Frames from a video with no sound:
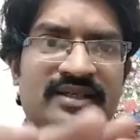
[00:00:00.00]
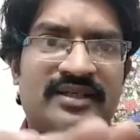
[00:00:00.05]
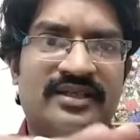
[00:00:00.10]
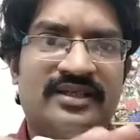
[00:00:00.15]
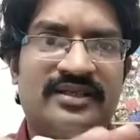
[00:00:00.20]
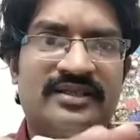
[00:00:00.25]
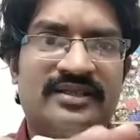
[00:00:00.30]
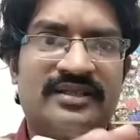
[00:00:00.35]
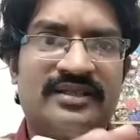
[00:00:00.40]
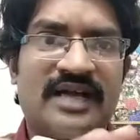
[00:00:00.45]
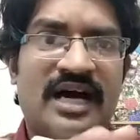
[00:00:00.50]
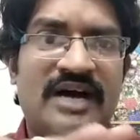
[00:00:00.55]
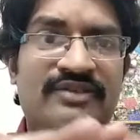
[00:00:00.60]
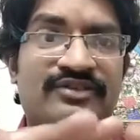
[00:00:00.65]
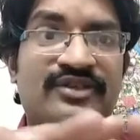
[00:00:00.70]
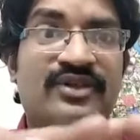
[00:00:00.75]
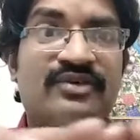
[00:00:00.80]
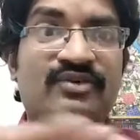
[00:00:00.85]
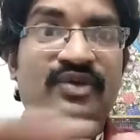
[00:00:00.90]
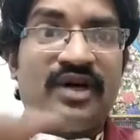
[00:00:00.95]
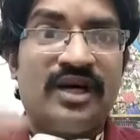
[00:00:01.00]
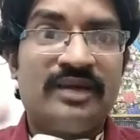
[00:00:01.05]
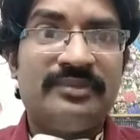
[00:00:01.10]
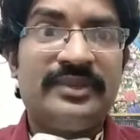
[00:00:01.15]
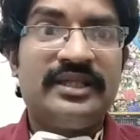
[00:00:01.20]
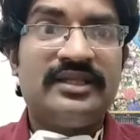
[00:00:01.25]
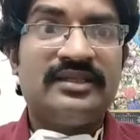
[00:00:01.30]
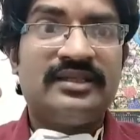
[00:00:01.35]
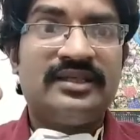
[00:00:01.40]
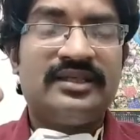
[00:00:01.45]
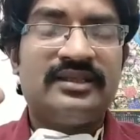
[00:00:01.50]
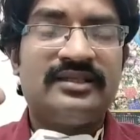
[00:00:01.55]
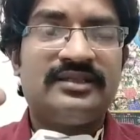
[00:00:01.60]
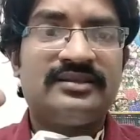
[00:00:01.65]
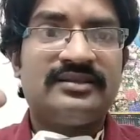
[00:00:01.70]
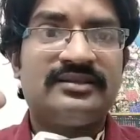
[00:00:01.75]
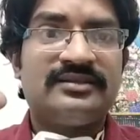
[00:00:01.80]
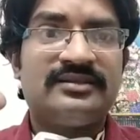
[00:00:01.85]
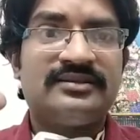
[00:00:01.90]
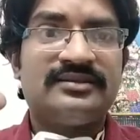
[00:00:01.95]
after warming the
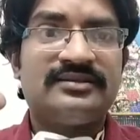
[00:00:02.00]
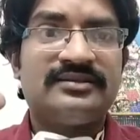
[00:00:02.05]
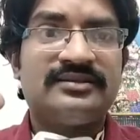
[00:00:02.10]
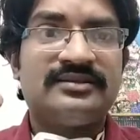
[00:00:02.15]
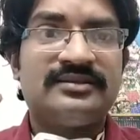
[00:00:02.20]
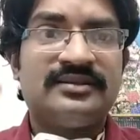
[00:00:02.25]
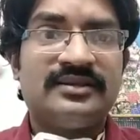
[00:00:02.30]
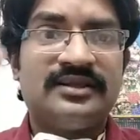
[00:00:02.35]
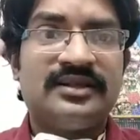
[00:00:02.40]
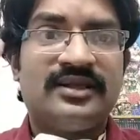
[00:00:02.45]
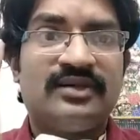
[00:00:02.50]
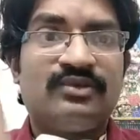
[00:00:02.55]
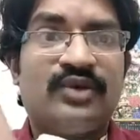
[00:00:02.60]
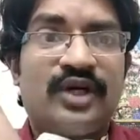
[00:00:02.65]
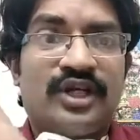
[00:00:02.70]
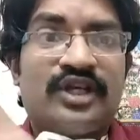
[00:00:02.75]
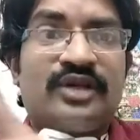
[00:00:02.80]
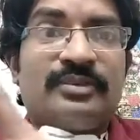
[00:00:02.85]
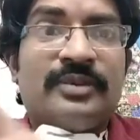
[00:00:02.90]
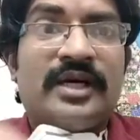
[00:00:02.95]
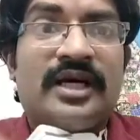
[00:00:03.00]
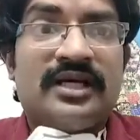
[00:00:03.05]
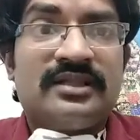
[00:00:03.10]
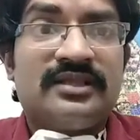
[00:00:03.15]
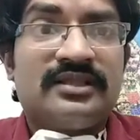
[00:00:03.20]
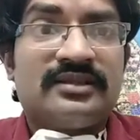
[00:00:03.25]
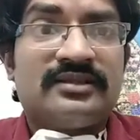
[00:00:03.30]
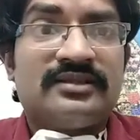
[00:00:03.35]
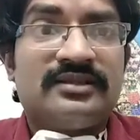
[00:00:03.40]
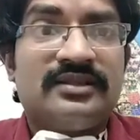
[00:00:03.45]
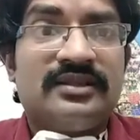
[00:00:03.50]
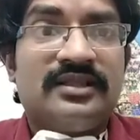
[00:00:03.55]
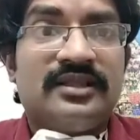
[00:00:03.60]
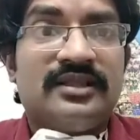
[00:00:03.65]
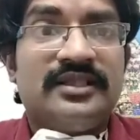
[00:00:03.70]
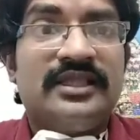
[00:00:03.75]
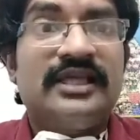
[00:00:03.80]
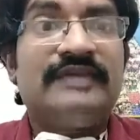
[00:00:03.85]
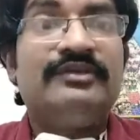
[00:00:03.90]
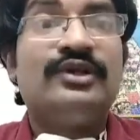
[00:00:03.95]
water bath,
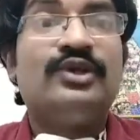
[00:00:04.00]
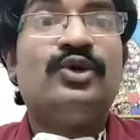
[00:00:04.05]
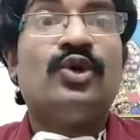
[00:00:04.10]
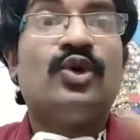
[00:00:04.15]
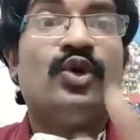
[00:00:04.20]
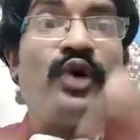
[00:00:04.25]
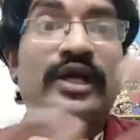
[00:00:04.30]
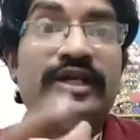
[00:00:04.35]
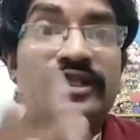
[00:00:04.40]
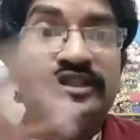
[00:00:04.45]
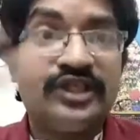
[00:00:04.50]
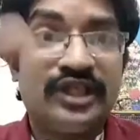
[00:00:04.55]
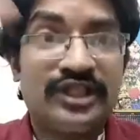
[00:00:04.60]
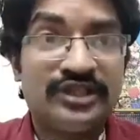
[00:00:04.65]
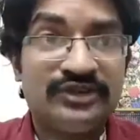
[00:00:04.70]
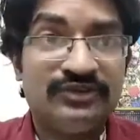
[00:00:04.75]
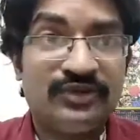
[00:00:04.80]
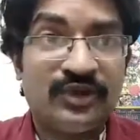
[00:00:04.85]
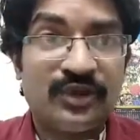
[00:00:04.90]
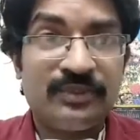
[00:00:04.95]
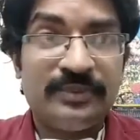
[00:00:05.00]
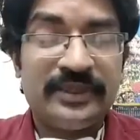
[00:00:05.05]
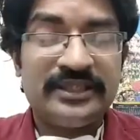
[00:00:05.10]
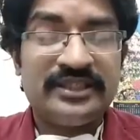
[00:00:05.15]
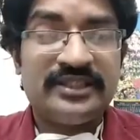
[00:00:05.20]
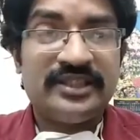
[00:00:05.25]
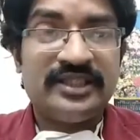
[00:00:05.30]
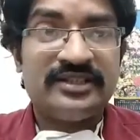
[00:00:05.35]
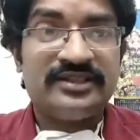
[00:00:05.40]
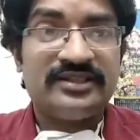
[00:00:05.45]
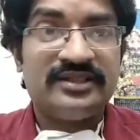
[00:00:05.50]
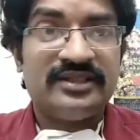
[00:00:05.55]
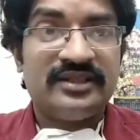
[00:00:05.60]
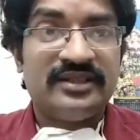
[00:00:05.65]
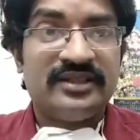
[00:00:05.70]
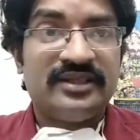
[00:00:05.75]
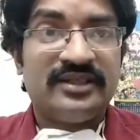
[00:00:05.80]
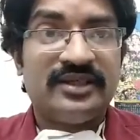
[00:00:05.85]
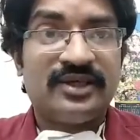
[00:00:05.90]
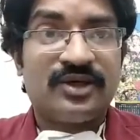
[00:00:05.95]
they will go and search for batches,
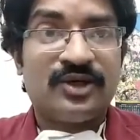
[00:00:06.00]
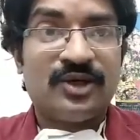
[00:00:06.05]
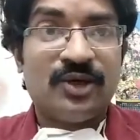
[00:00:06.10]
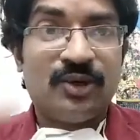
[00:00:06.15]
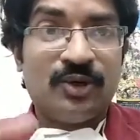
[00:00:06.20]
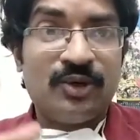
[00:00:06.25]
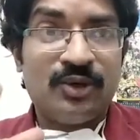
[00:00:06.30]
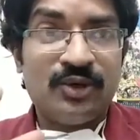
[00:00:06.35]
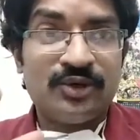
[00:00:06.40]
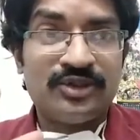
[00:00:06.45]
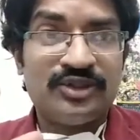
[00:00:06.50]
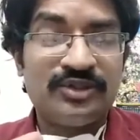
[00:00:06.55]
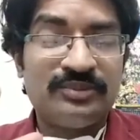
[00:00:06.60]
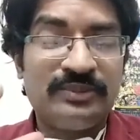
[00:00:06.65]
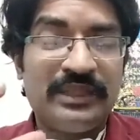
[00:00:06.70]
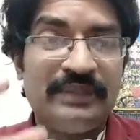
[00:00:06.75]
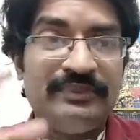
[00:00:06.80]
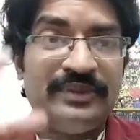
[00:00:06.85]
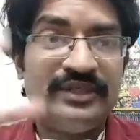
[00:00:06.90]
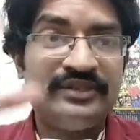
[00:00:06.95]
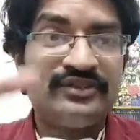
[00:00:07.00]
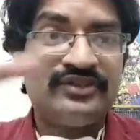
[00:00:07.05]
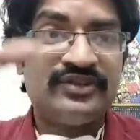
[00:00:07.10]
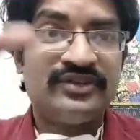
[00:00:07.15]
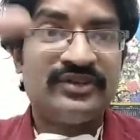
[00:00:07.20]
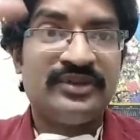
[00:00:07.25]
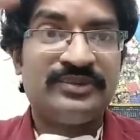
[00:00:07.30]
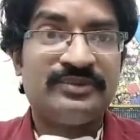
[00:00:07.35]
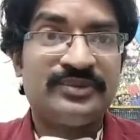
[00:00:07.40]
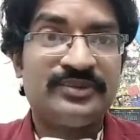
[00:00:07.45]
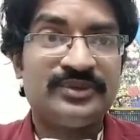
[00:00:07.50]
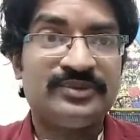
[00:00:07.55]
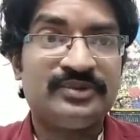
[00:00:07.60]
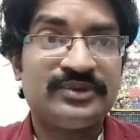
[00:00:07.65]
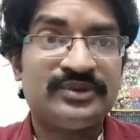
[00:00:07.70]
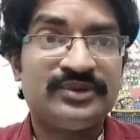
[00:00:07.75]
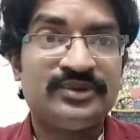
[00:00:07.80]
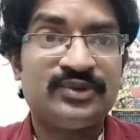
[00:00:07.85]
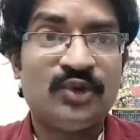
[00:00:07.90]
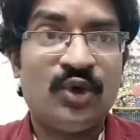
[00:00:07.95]
clothes, babies,
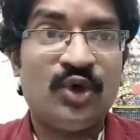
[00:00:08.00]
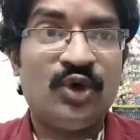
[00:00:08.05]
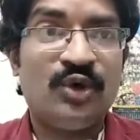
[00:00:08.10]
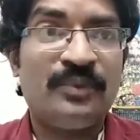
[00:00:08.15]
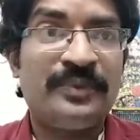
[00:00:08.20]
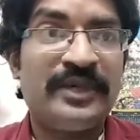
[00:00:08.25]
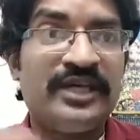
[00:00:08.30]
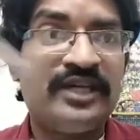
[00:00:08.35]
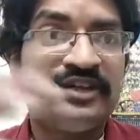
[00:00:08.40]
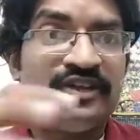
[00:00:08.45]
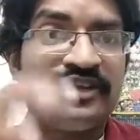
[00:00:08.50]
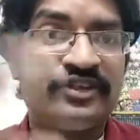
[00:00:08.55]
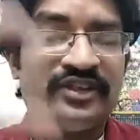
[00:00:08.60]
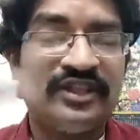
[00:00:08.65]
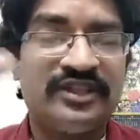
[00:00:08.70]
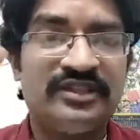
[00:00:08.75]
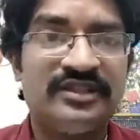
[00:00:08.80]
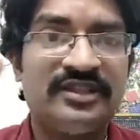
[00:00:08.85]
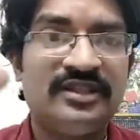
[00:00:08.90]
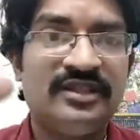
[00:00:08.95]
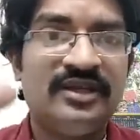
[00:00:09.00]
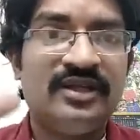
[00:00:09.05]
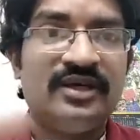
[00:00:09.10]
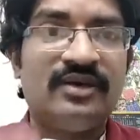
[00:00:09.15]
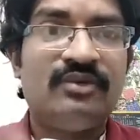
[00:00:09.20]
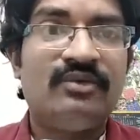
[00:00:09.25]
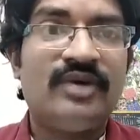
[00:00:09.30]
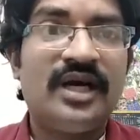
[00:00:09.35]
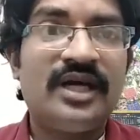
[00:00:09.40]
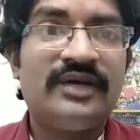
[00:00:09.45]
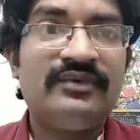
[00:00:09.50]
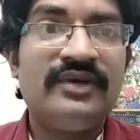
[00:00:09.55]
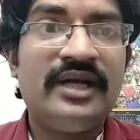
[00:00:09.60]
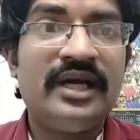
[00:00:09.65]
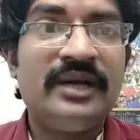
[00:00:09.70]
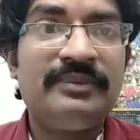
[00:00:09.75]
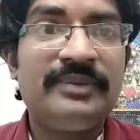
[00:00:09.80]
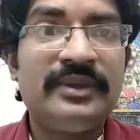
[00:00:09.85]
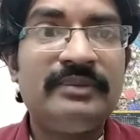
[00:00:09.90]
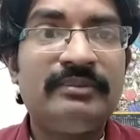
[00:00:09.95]
soap and other things. What will
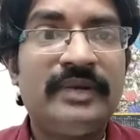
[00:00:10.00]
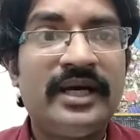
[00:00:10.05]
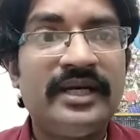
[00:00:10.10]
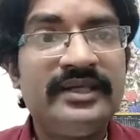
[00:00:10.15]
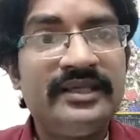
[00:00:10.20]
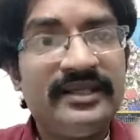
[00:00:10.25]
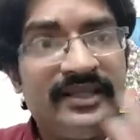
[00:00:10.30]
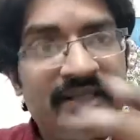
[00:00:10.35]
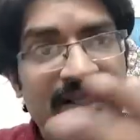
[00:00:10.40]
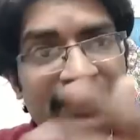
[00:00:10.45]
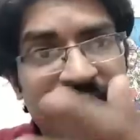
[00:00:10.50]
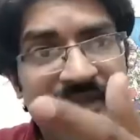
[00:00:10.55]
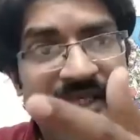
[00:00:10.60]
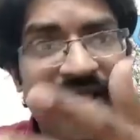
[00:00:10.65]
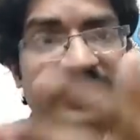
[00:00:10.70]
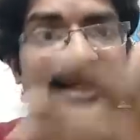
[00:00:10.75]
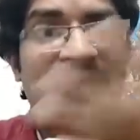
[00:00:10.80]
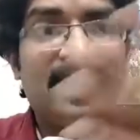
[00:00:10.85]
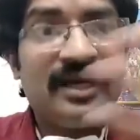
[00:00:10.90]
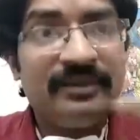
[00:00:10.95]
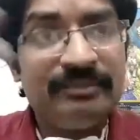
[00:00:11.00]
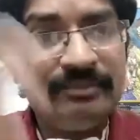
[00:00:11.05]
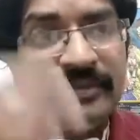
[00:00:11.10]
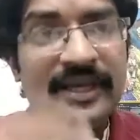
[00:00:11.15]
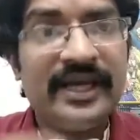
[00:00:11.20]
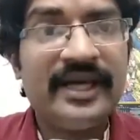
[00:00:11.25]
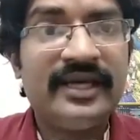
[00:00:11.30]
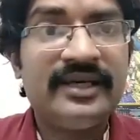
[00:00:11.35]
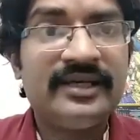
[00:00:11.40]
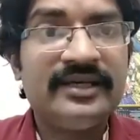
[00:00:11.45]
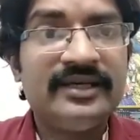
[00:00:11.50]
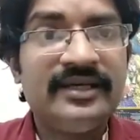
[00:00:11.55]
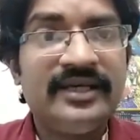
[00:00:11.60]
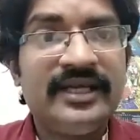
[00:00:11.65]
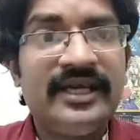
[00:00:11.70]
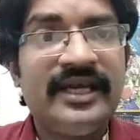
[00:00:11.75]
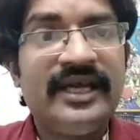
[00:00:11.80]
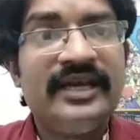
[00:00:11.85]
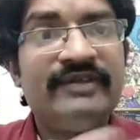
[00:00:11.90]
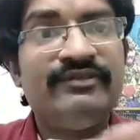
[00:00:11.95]
happen by the time they come back?
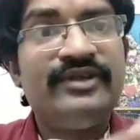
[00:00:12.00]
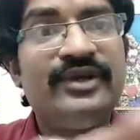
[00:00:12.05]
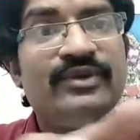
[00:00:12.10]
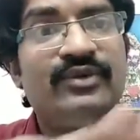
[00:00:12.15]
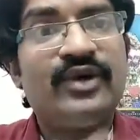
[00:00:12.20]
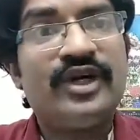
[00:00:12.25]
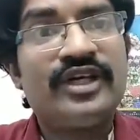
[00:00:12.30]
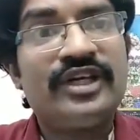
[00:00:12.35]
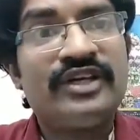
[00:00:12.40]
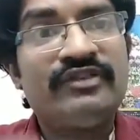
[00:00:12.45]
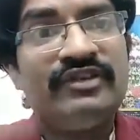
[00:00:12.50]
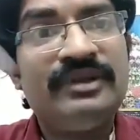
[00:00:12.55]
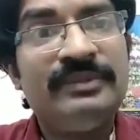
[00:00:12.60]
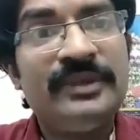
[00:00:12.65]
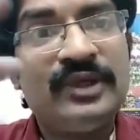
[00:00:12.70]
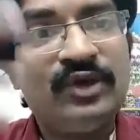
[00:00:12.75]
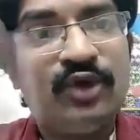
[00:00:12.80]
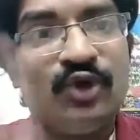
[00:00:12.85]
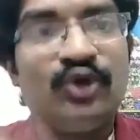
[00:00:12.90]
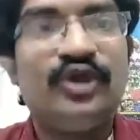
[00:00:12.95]
Every water will be cold.